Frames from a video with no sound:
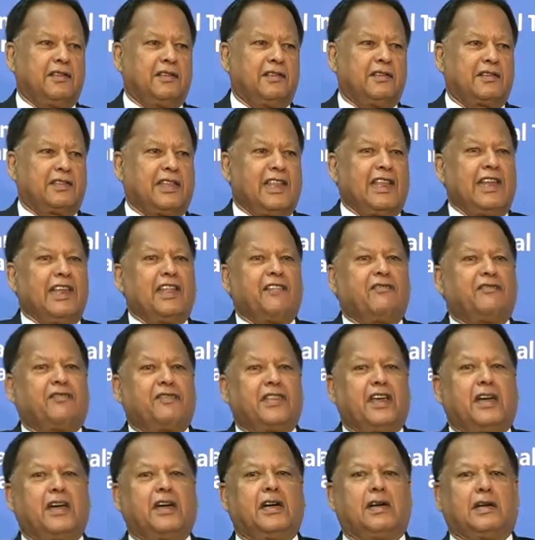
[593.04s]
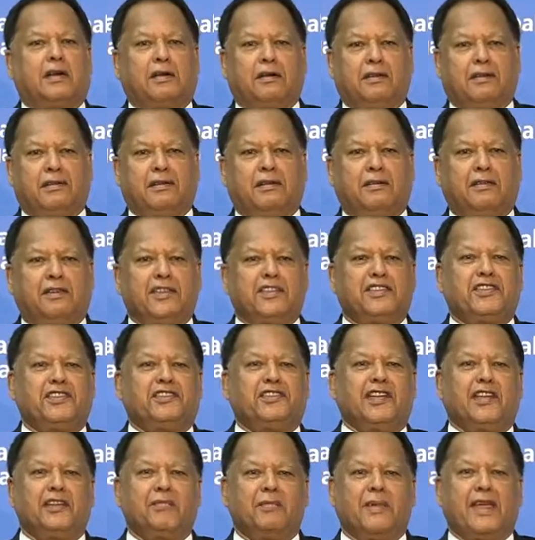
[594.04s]
still if the
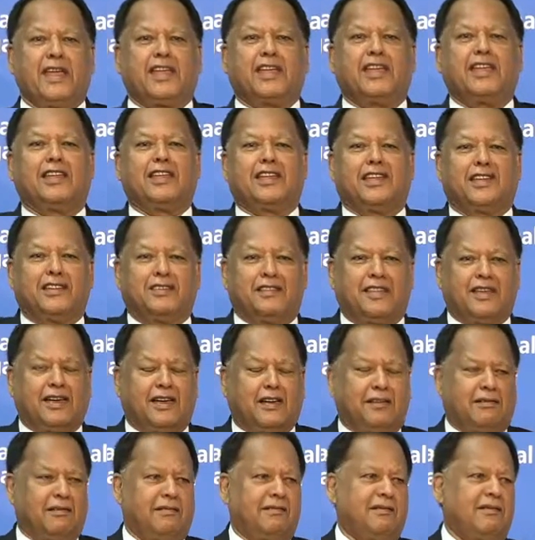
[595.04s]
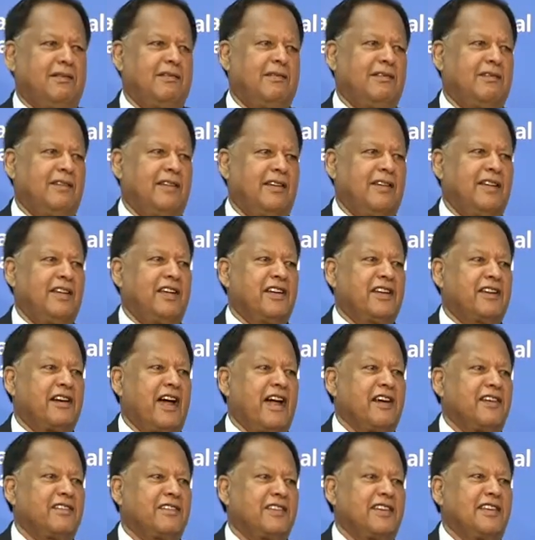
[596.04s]
decision making in the
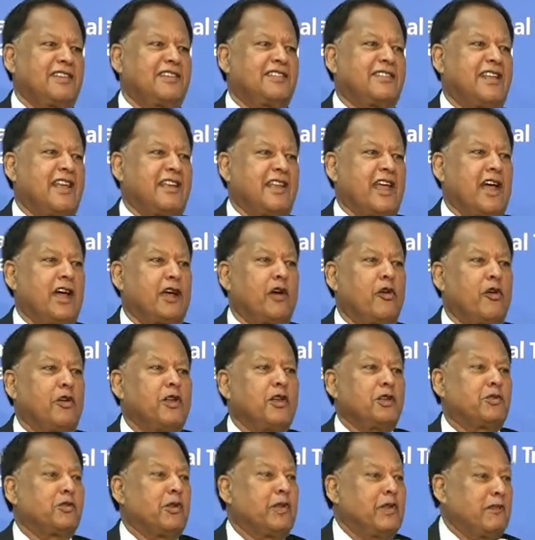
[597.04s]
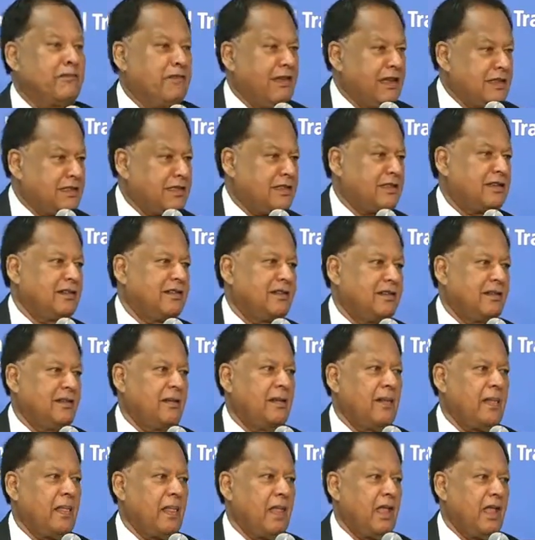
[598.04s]
countries that are going to invest
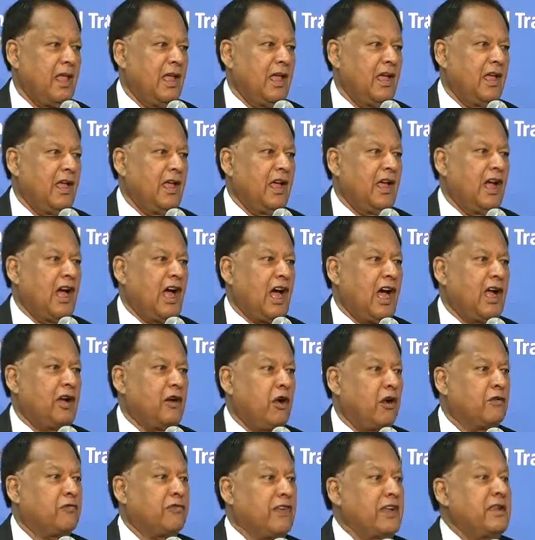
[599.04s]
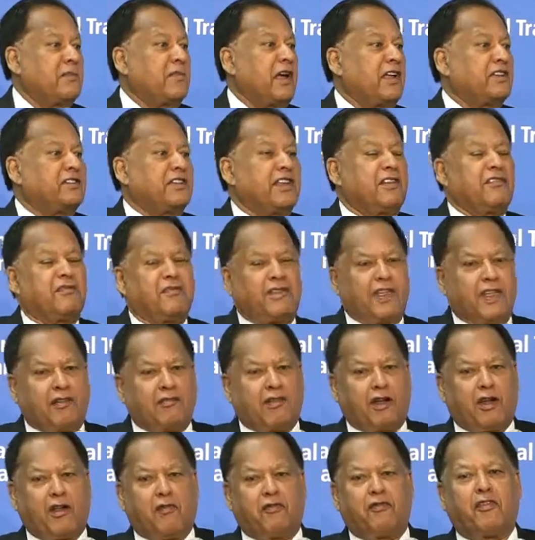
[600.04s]
are not very much in
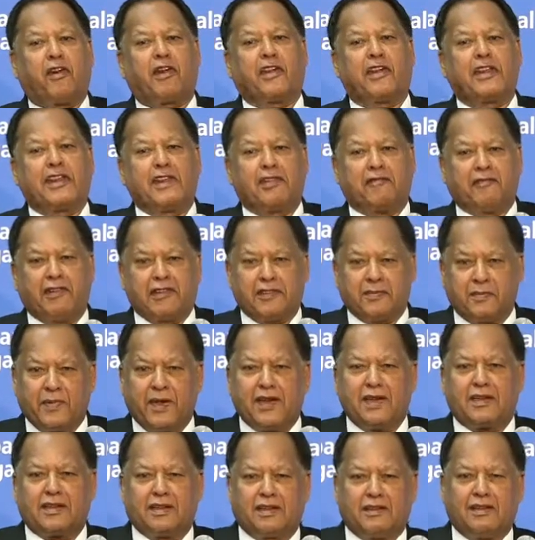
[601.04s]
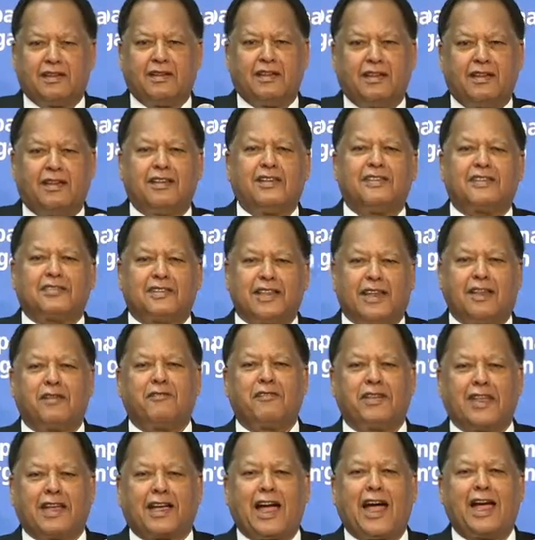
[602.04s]
favor of foreign investment, Still,
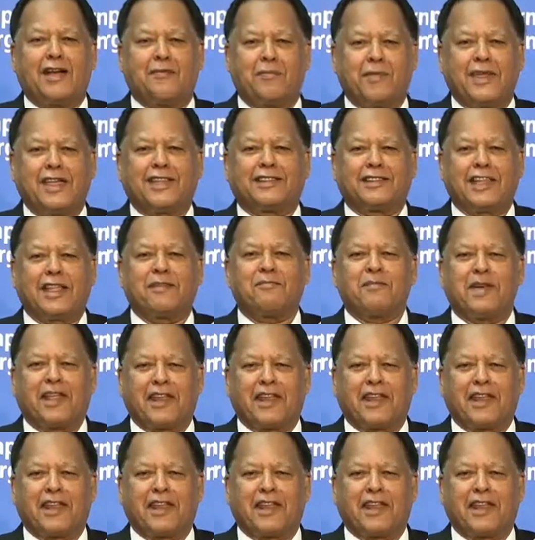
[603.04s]
we can't make that